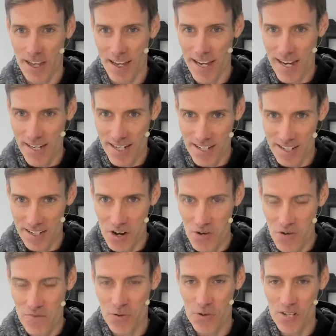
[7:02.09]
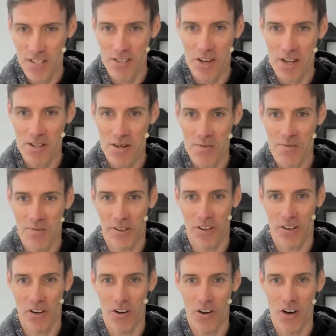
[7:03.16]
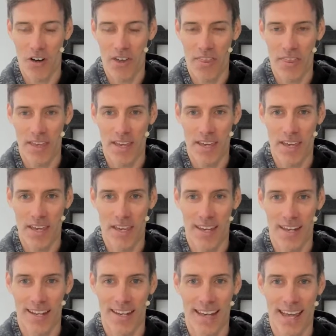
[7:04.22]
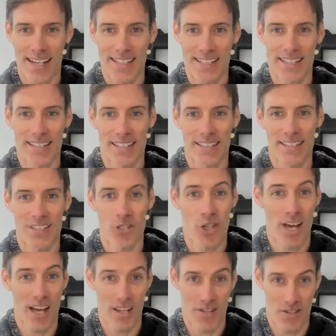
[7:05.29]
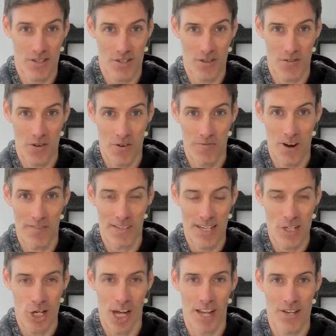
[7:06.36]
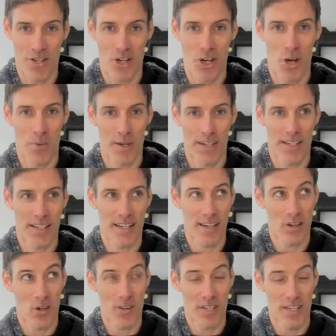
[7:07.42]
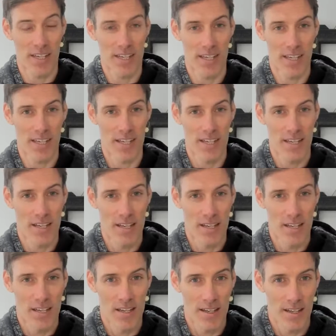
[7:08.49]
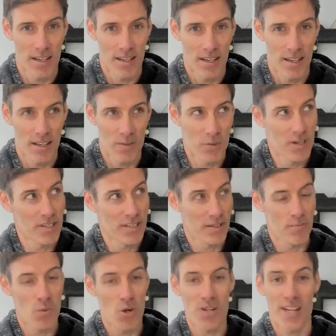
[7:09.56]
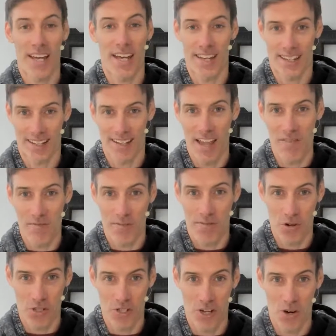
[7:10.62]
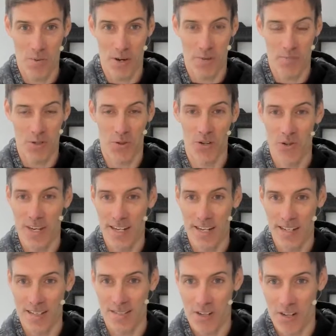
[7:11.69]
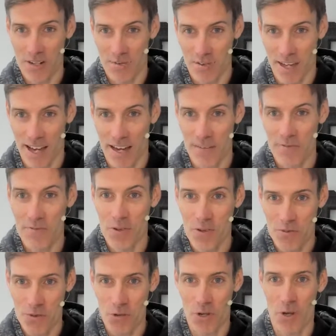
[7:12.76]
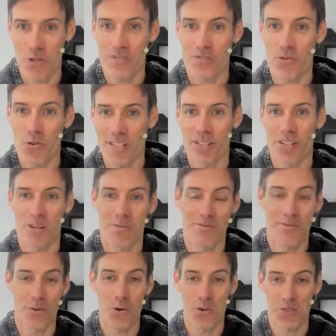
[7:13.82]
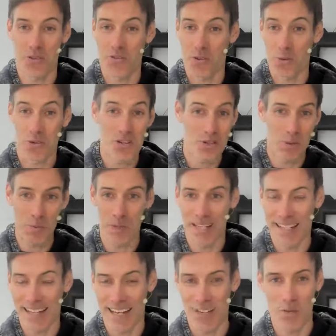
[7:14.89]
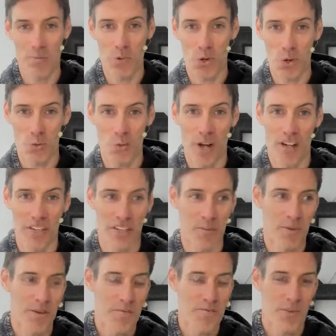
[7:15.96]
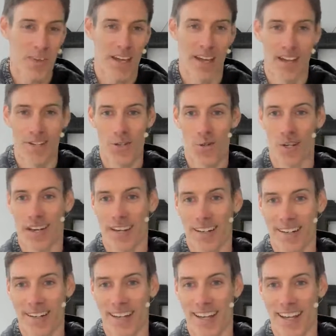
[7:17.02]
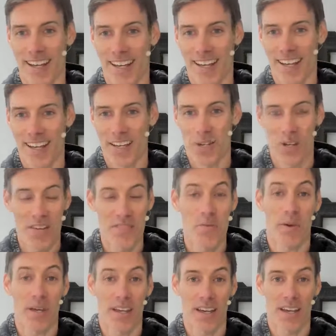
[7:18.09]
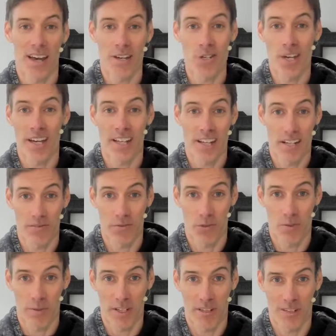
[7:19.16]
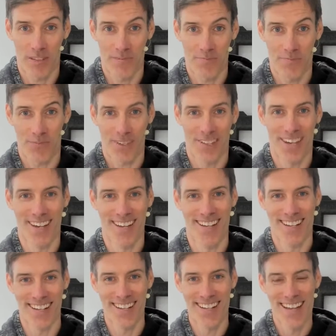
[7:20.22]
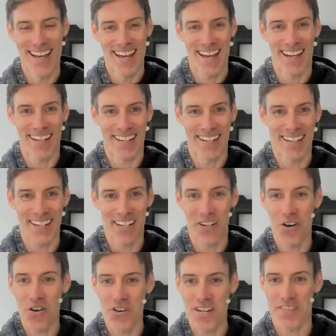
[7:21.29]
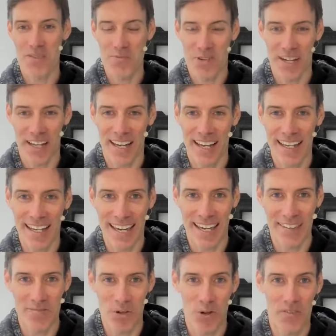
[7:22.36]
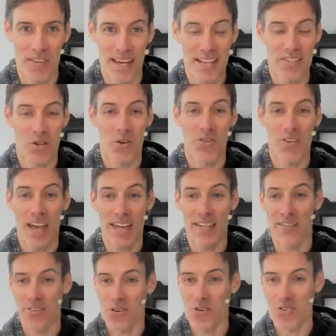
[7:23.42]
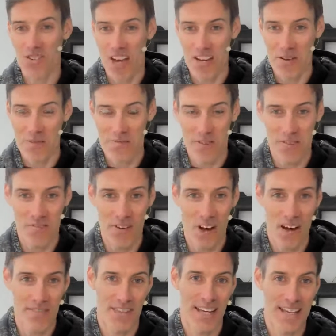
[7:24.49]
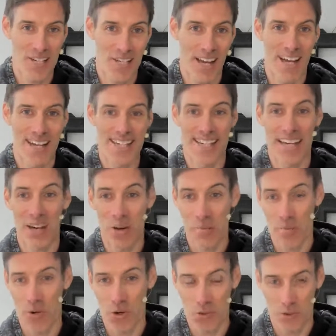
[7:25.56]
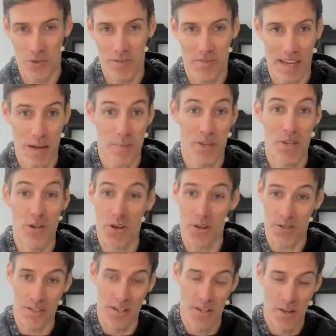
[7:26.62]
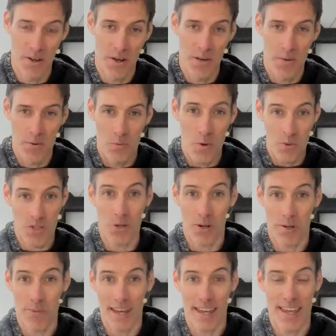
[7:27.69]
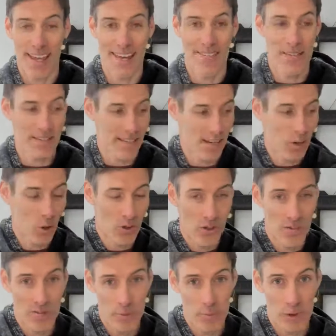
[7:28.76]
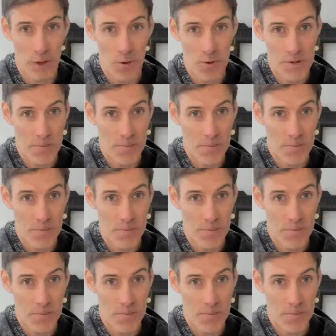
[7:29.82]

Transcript: Enid, I know you've already signed up for the next challenge. So I've got a 5-day challenge coming on the, when is it? Monday, 11th of October. So I know Enid's signed up for that. And a few of you girls have already done it before. So if you want to jump in again, you're more than welcome. And you can even be a cheerleader for me. And encourage everybody and get involved there. So yes, if you're not signed up for the 5-day challenge, get on board with that, because what we're talking about here is that all or nothing approach.